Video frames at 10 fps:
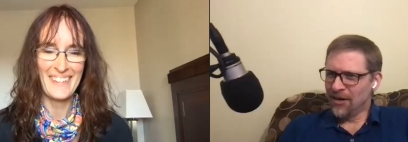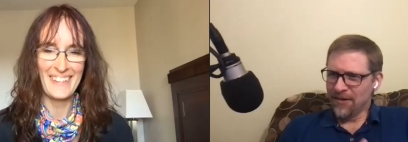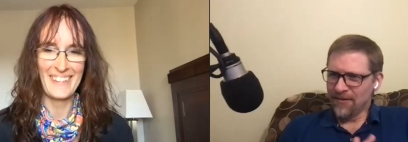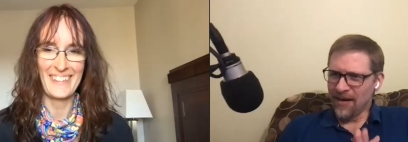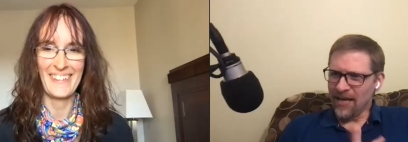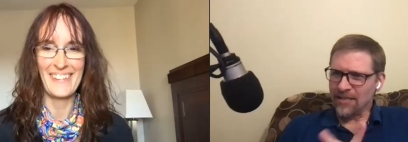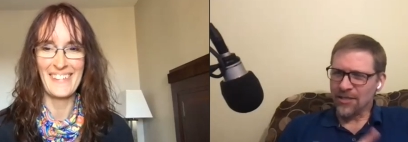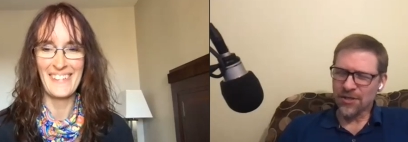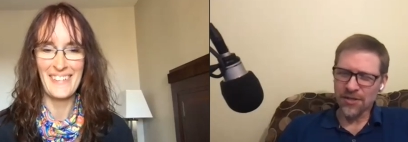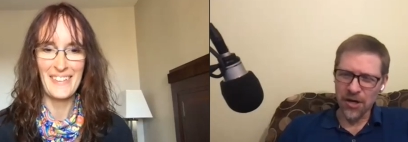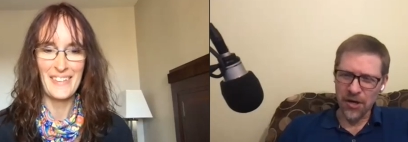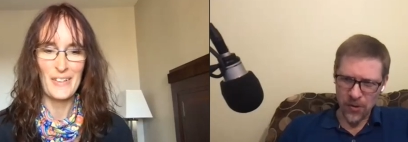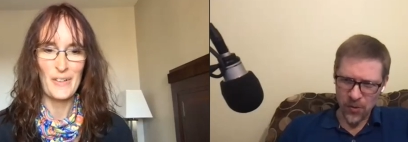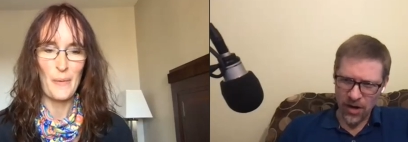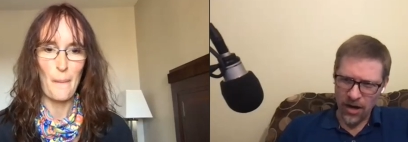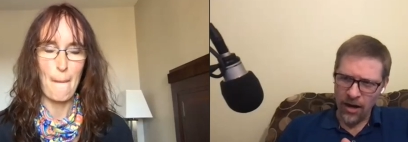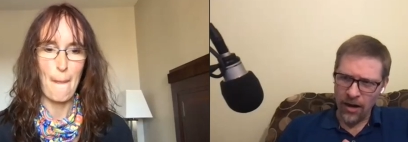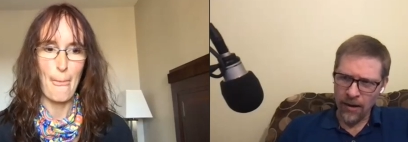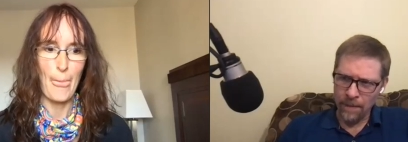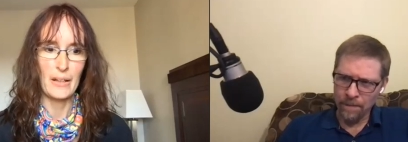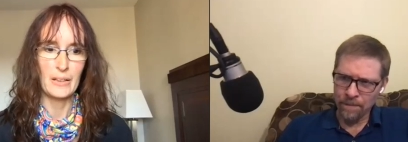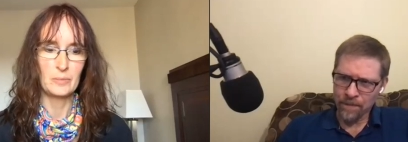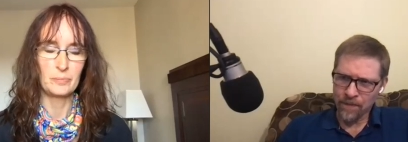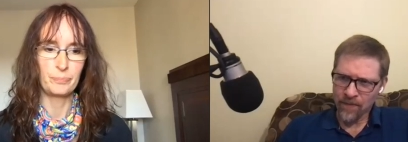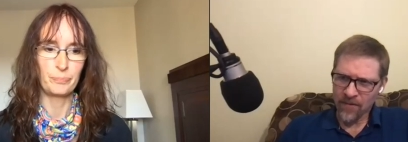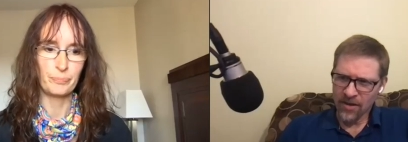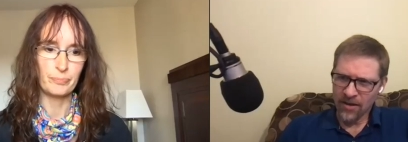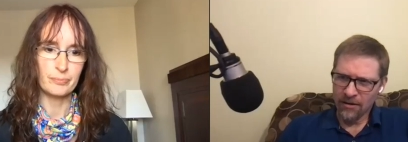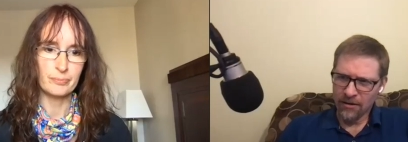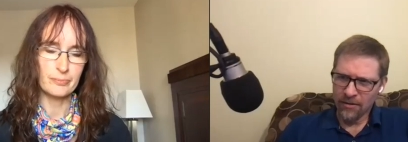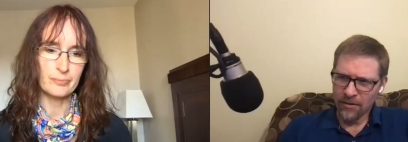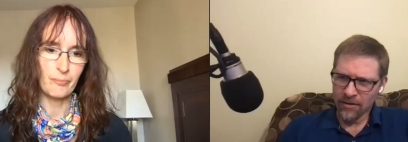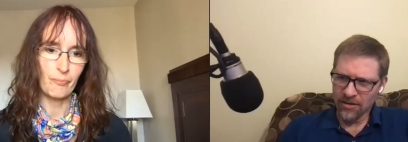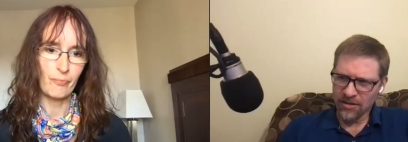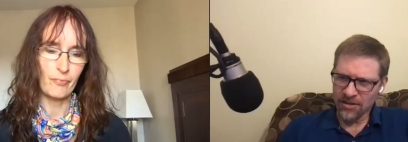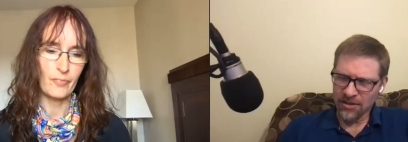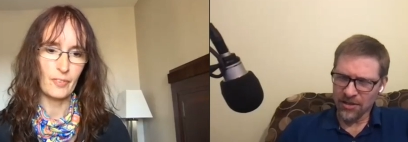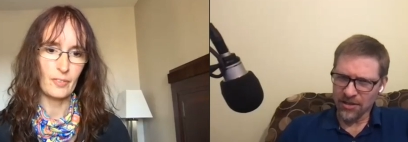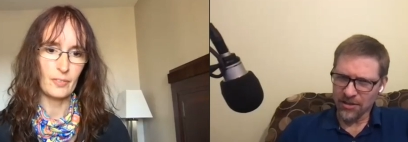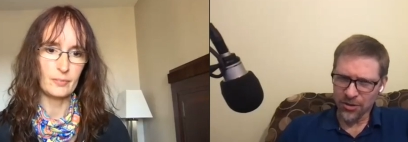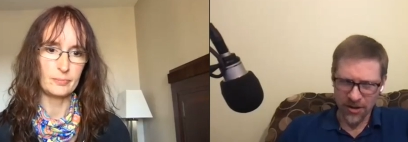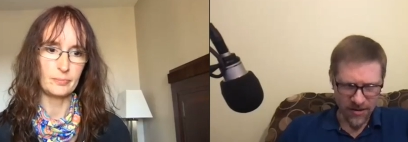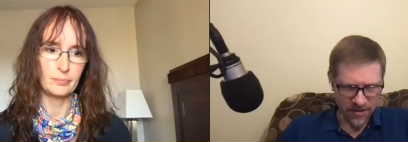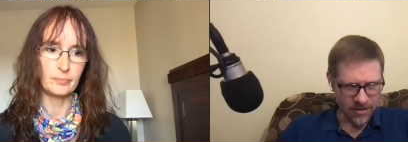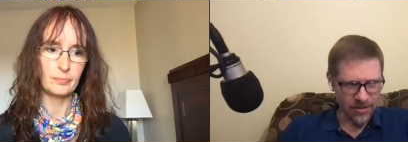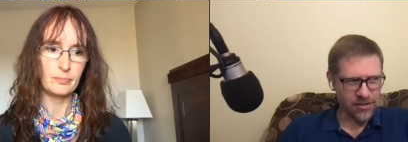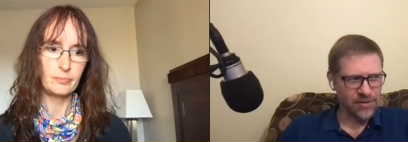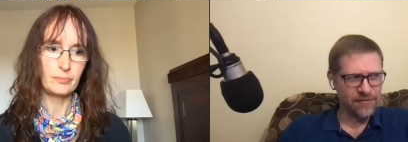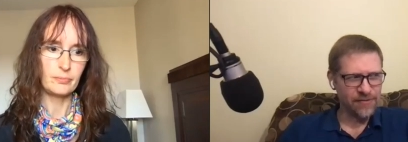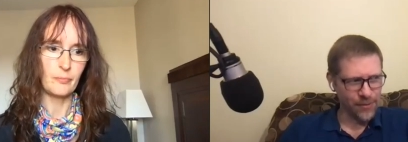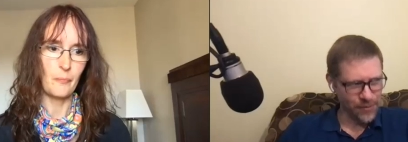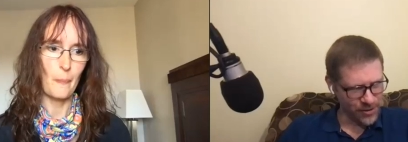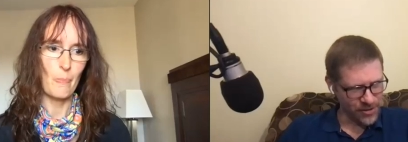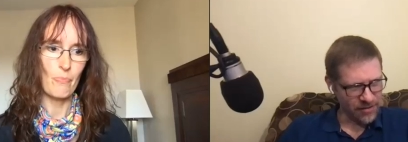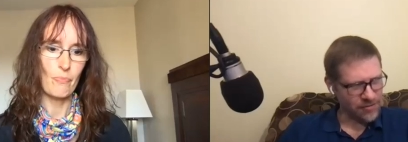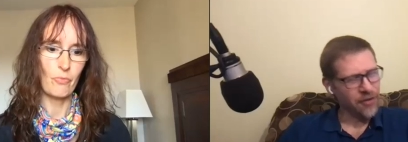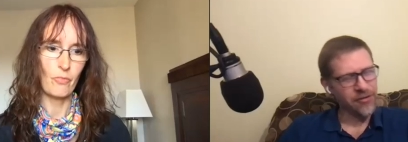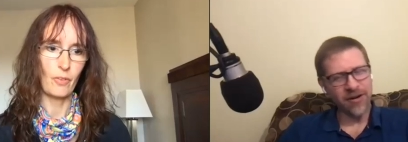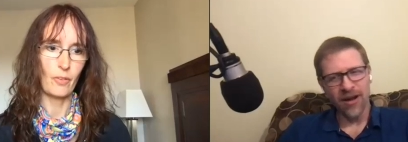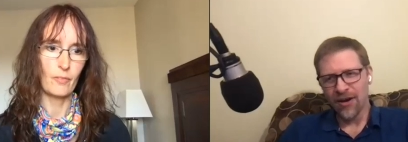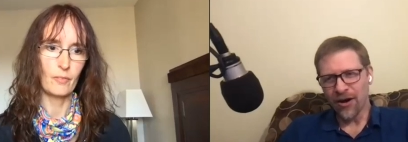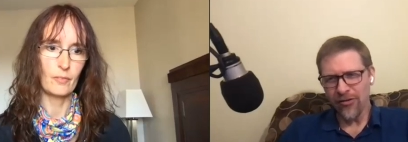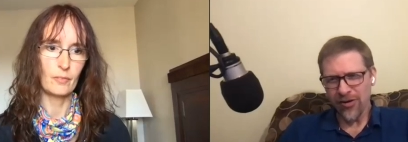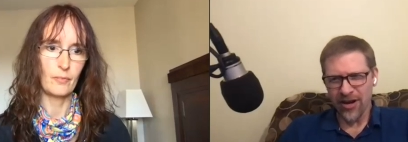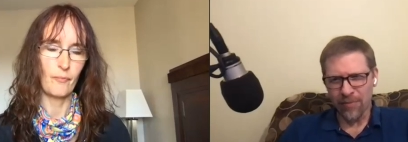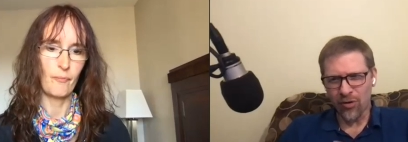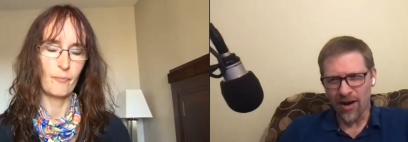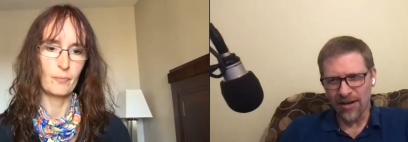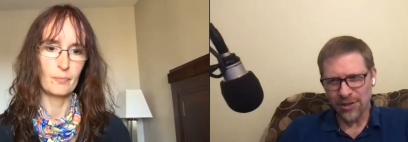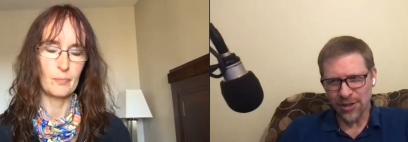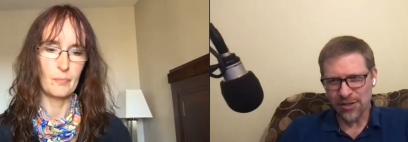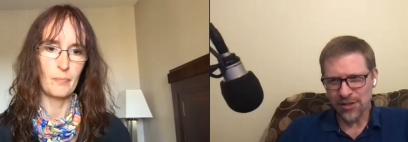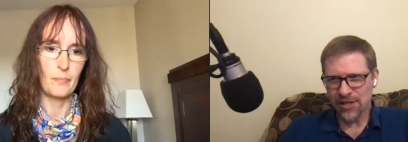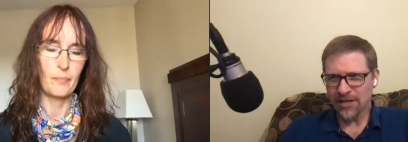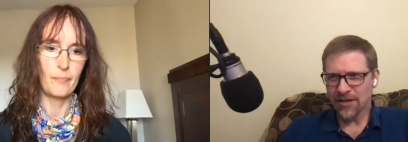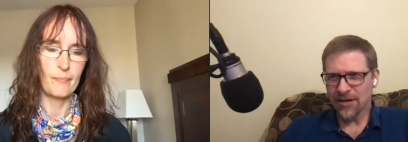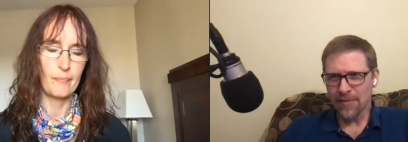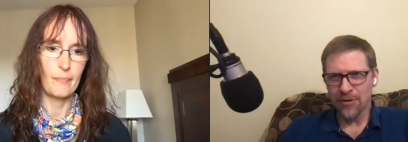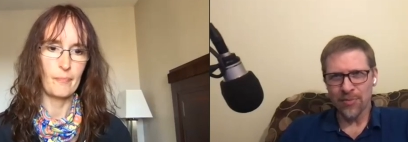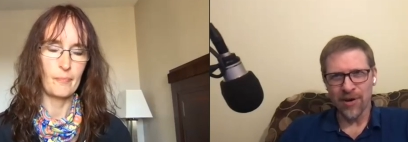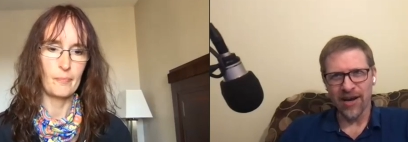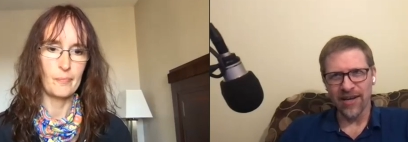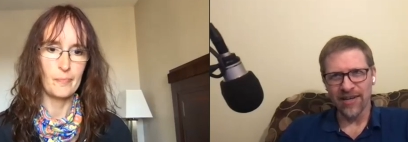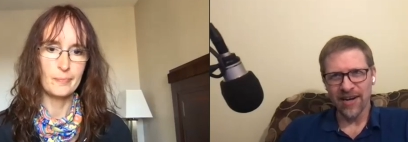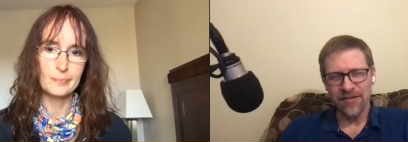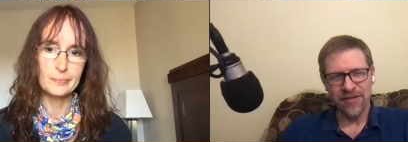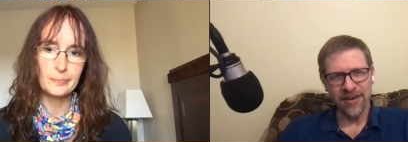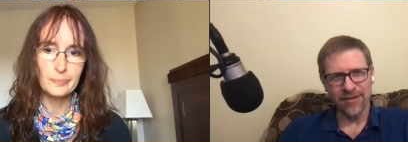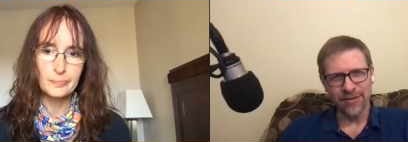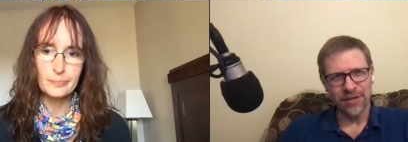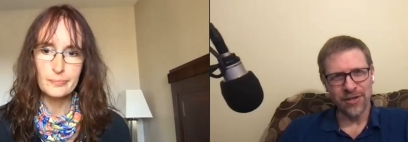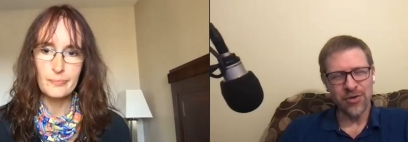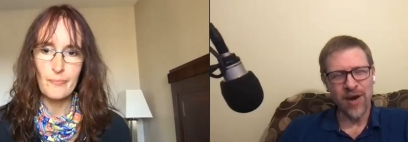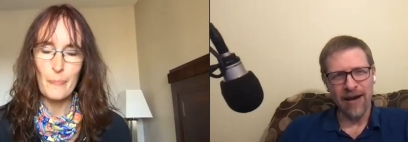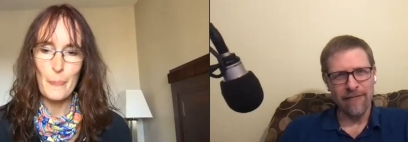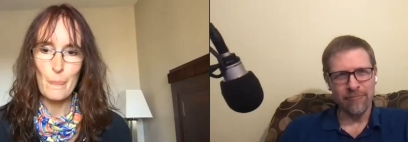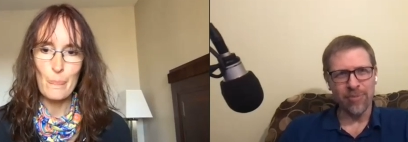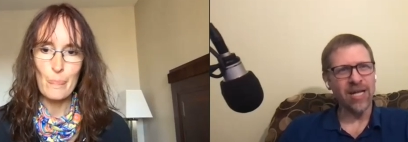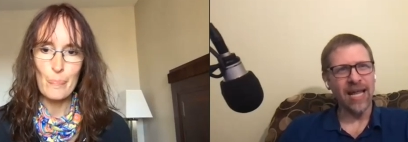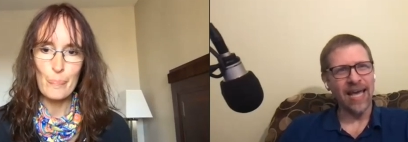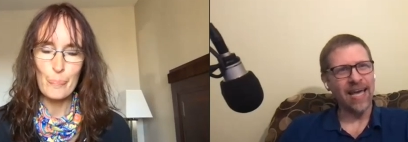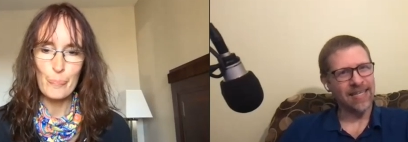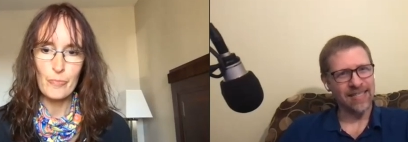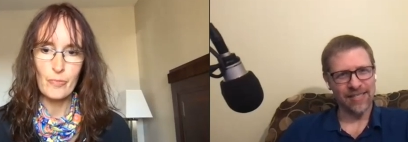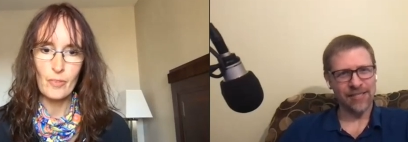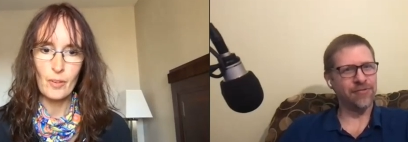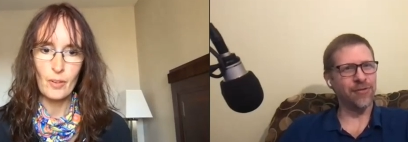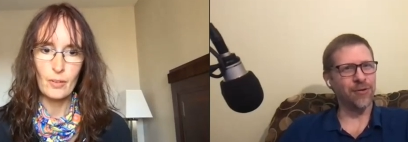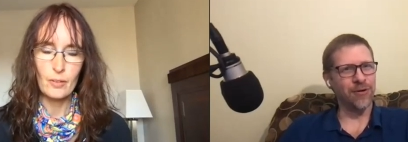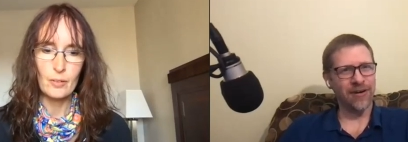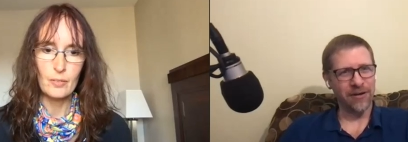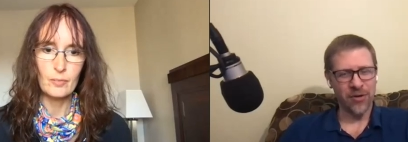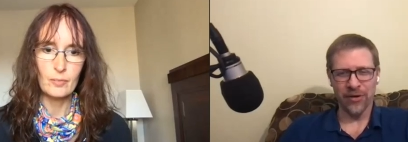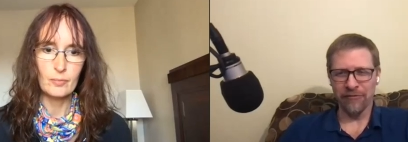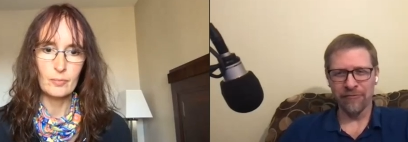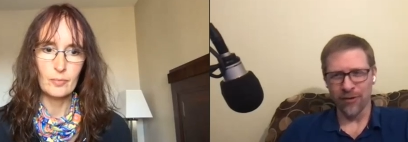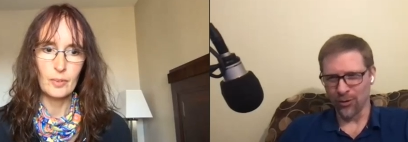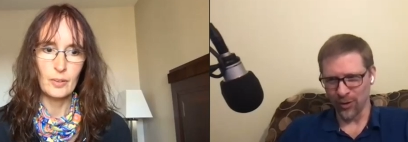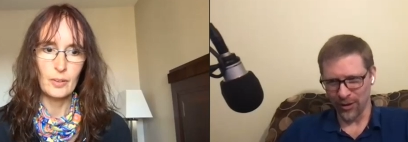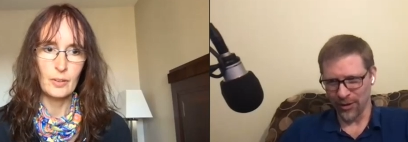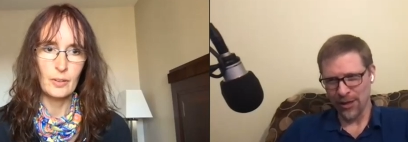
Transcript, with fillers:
Speaker 1: all right. So, um, let's see chocolates foodstuffs other other kind of projects that come to mind anything else that you have plans for going forward